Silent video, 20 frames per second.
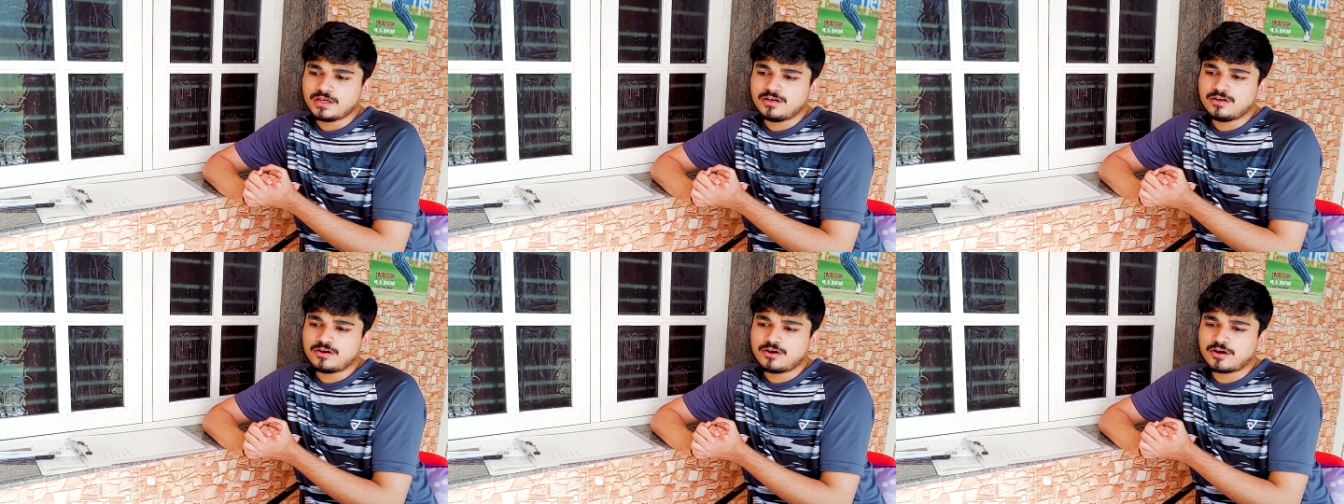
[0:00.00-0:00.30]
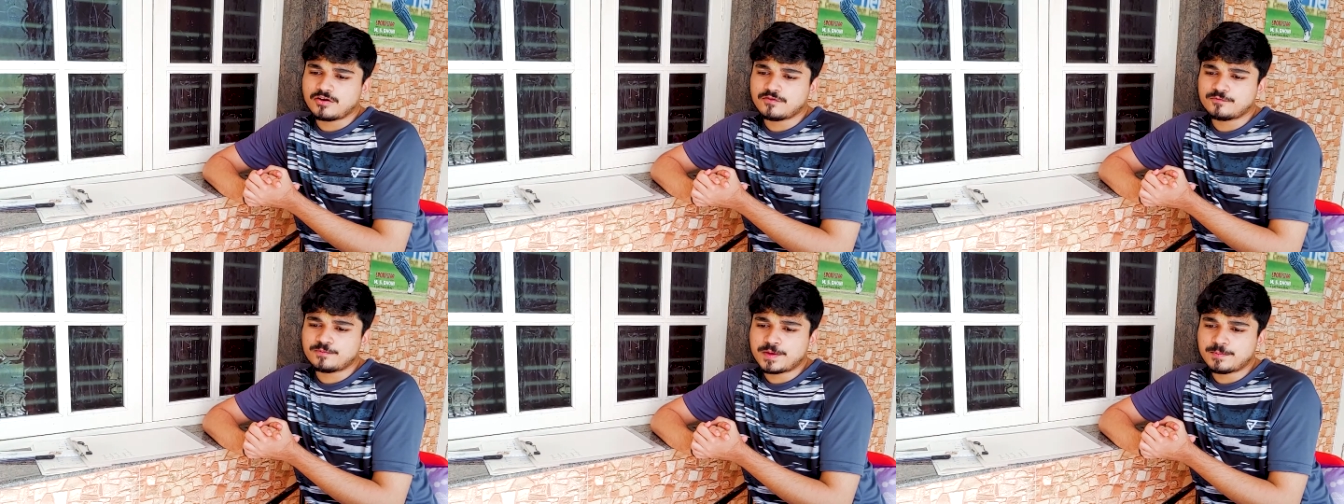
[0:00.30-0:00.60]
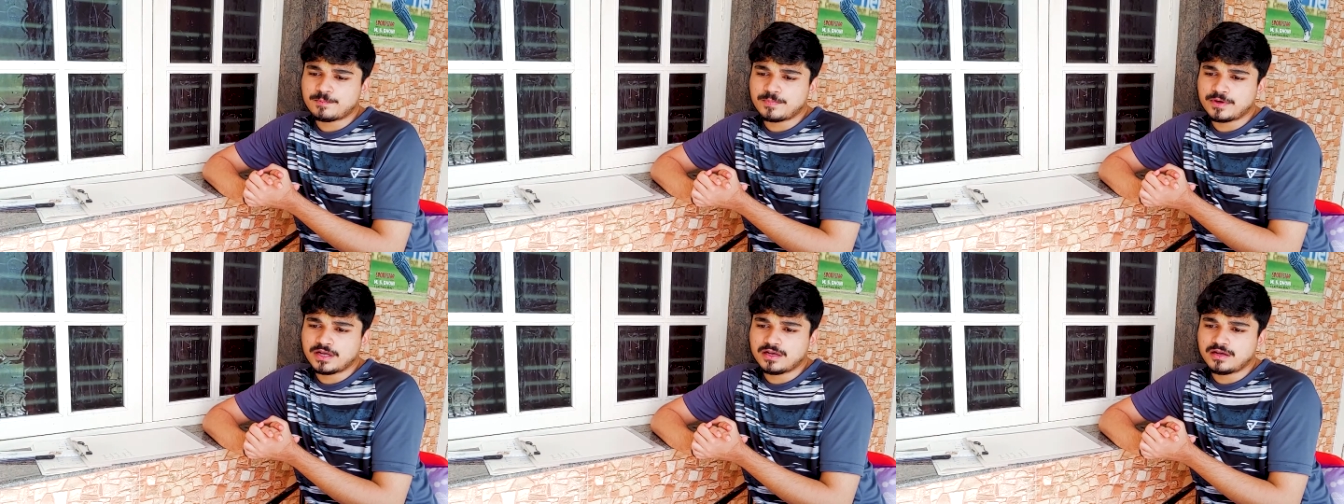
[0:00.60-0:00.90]
a lot of
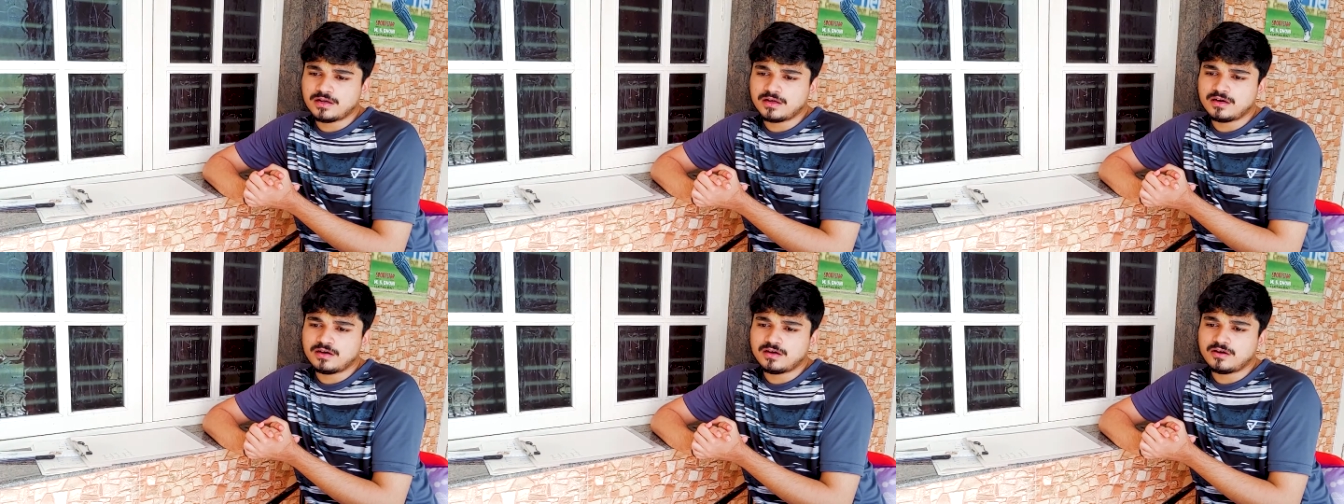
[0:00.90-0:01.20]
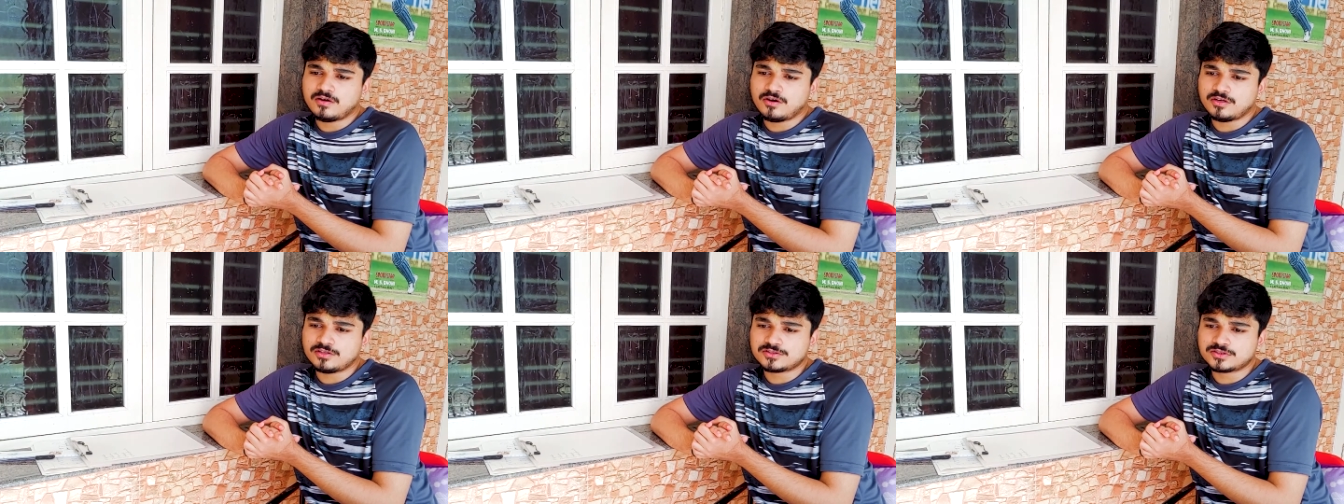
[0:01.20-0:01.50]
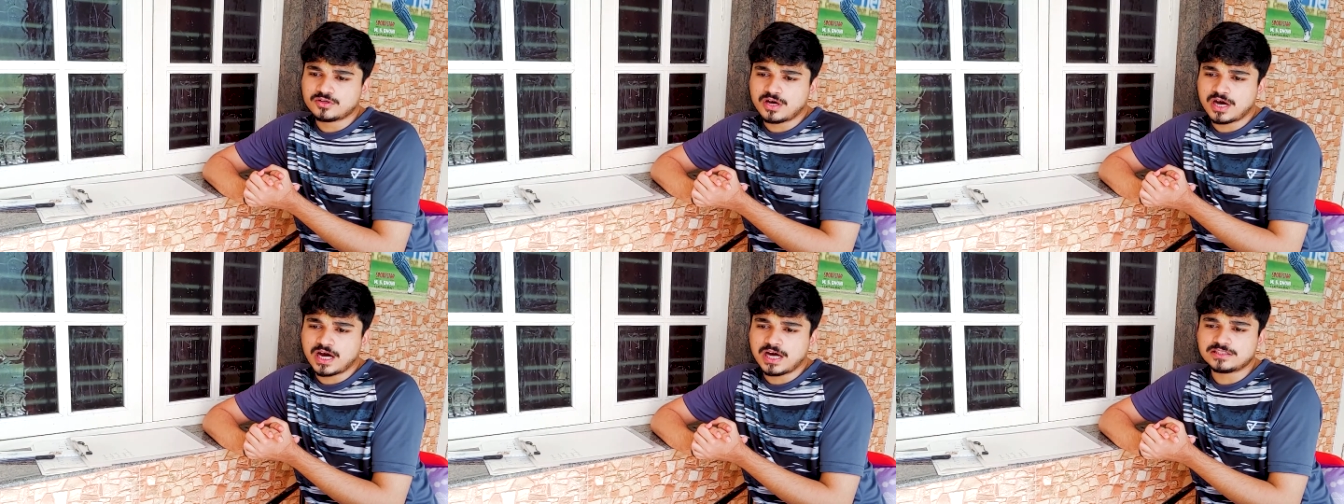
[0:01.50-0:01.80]
people uh,
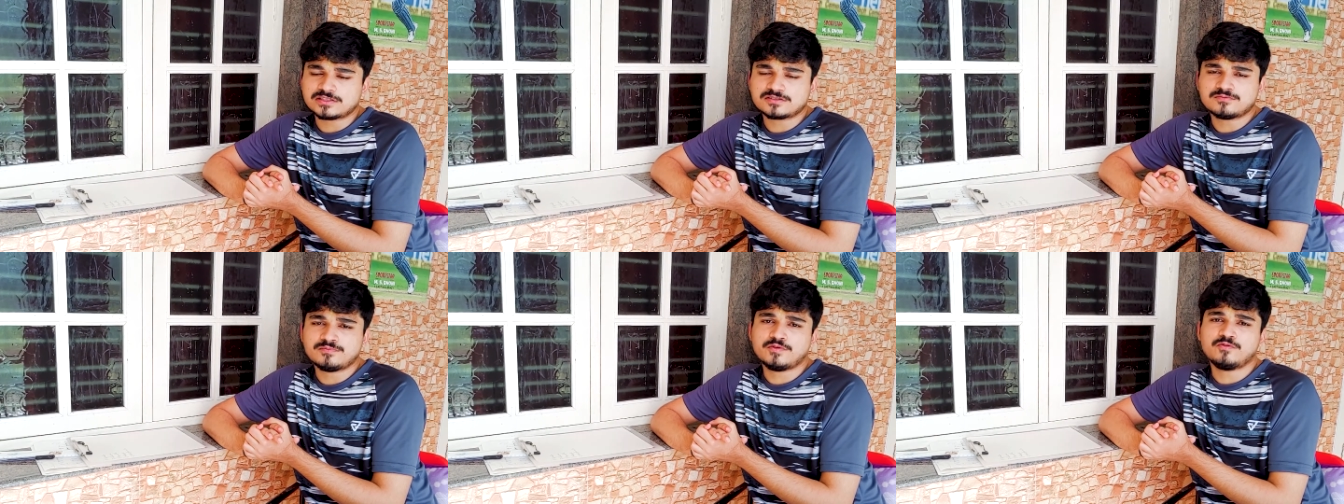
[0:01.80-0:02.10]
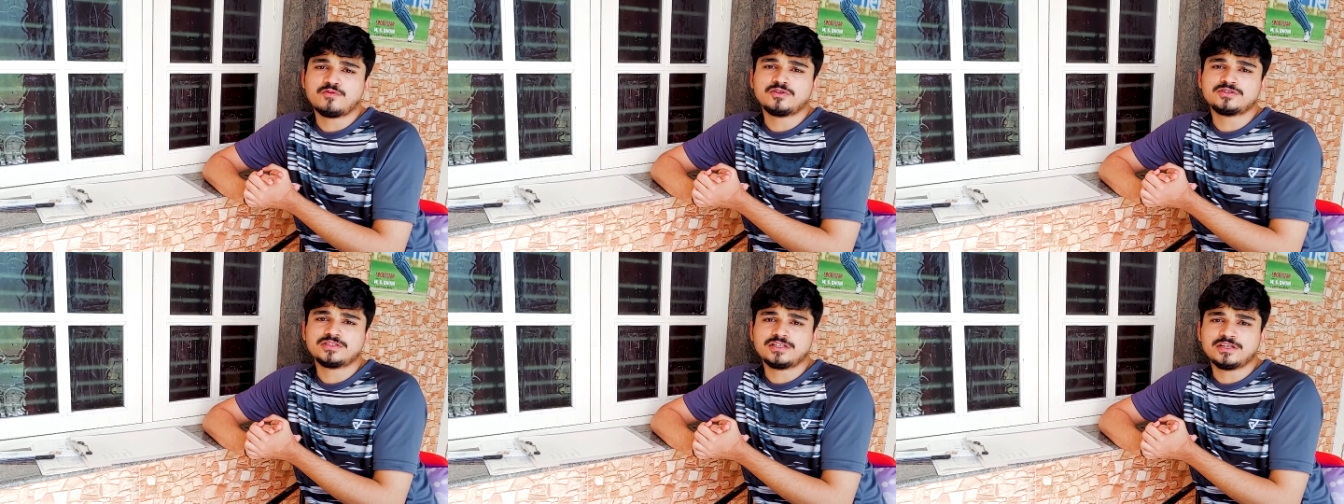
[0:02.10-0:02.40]
also ask me what's